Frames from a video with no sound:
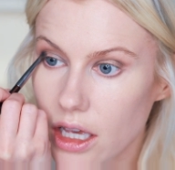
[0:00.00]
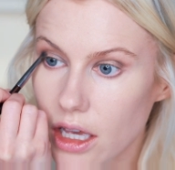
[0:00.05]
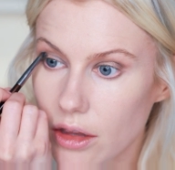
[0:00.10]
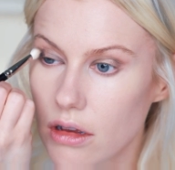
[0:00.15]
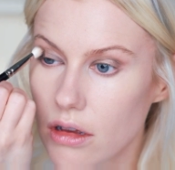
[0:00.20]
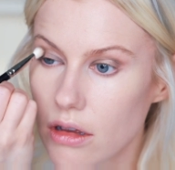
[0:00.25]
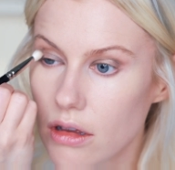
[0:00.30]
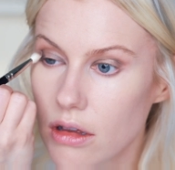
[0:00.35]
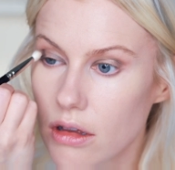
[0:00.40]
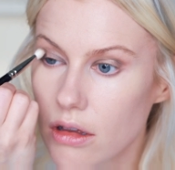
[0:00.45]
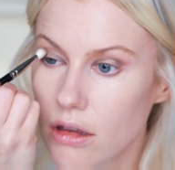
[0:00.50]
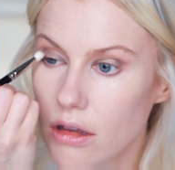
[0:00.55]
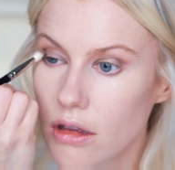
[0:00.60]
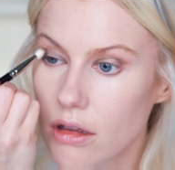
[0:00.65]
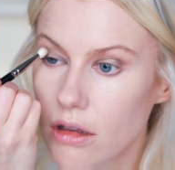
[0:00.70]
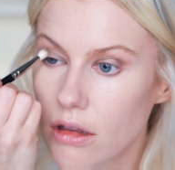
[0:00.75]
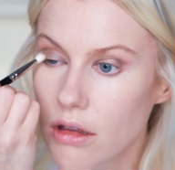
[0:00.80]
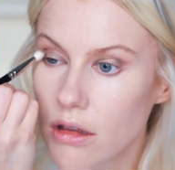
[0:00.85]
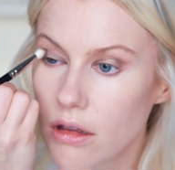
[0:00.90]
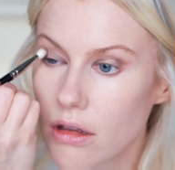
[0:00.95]
And then we're
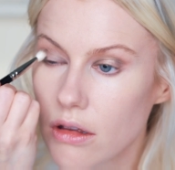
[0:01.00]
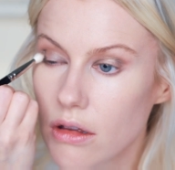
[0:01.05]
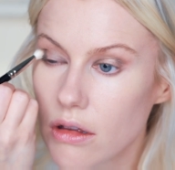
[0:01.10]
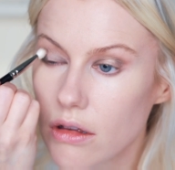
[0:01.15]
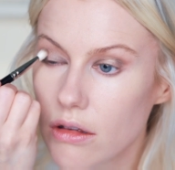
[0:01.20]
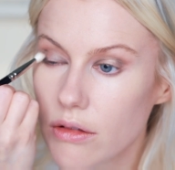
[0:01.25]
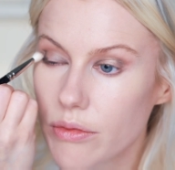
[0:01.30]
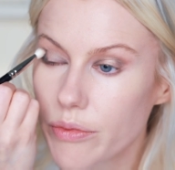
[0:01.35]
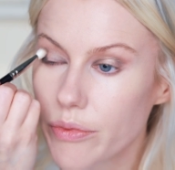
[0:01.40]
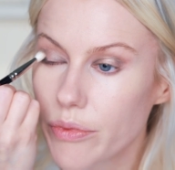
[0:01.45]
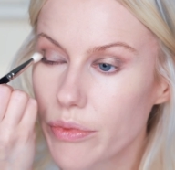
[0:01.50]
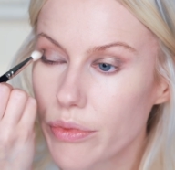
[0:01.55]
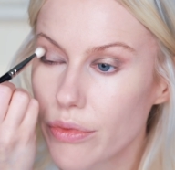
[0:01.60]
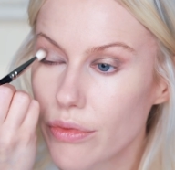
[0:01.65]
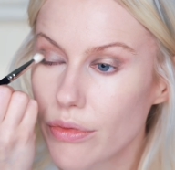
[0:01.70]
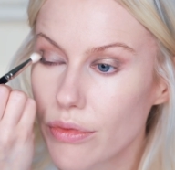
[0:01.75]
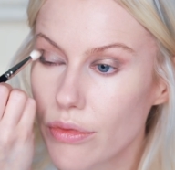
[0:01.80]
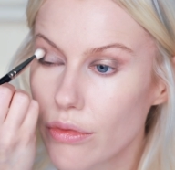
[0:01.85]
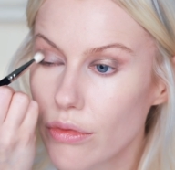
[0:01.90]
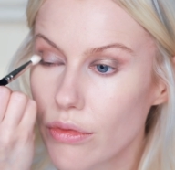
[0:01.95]
gonna take
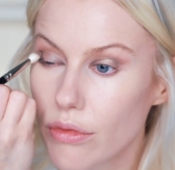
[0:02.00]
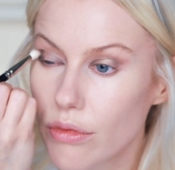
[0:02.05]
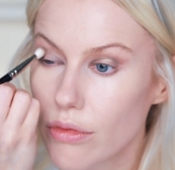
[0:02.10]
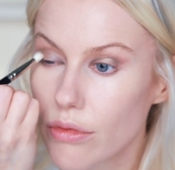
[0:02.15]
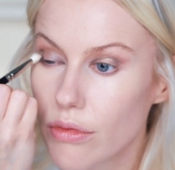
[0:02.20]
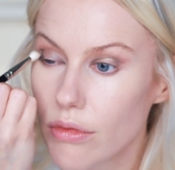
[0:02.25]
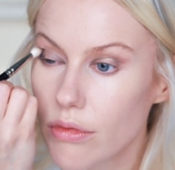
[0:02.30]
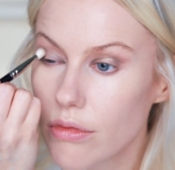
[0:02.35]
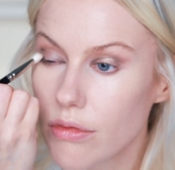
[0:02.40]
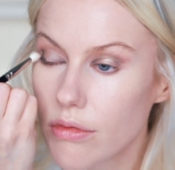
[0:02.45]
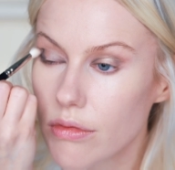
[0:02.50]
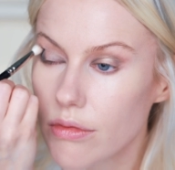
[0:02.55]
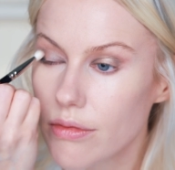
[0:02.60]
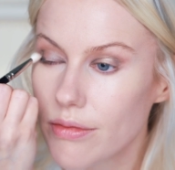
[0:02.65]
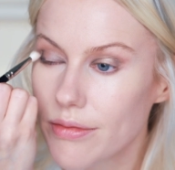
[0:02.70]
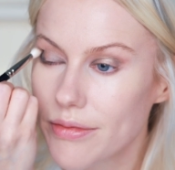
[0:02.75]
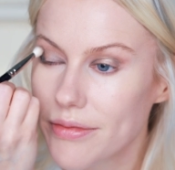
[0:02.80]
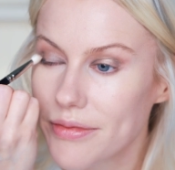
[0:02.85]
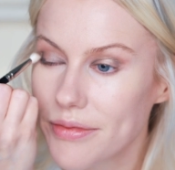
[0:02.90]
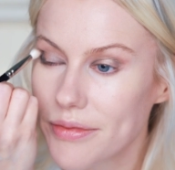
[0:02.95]
our fluffy brush
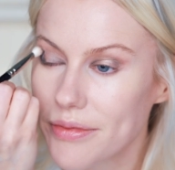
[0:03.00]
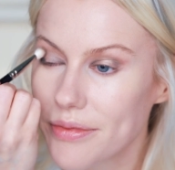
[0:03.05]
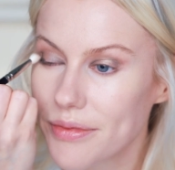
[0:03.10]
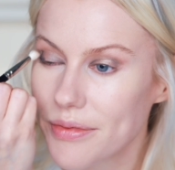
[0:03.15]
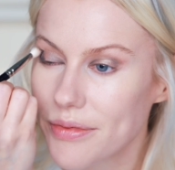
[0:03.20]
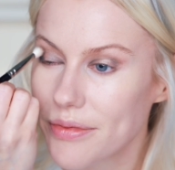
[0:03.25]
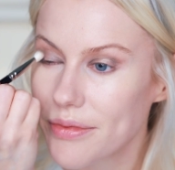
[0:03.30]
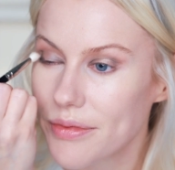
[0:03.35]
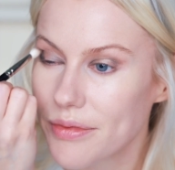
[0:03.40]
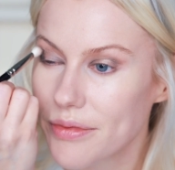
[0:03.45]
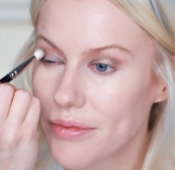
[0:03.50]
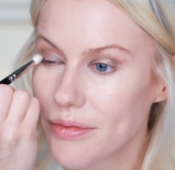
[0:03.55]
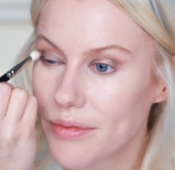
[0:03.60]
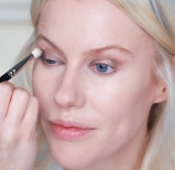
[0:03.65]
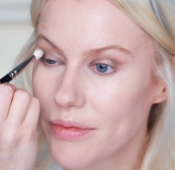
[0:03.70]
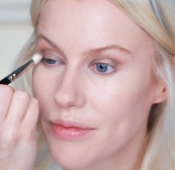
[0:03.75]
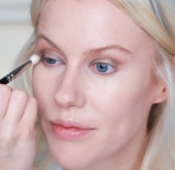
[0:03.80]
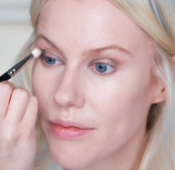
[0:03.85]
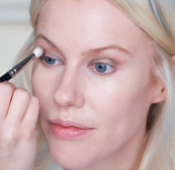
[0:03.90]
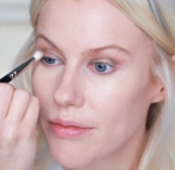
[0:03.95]
here and
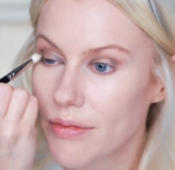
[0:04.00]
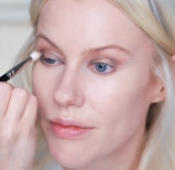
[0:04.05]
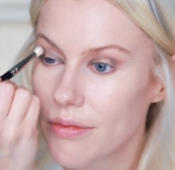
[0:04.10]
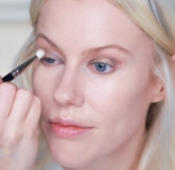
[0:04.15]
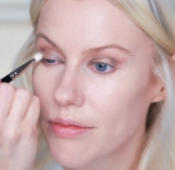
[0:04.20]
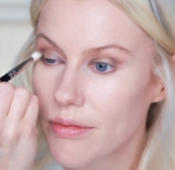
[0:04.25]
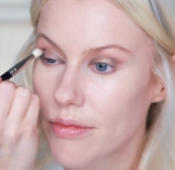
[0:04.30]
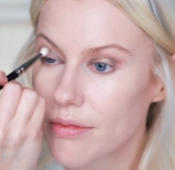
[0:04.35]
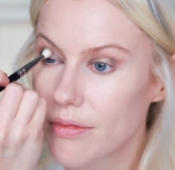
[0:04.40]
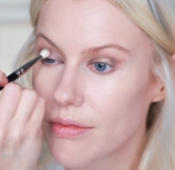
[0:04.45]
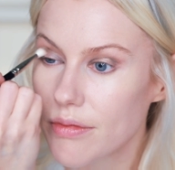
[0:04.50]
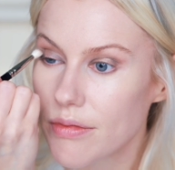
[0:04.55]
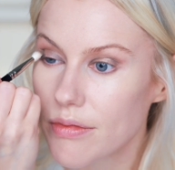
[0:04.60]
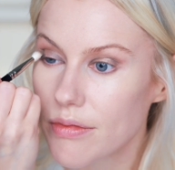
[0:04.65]
blend that out.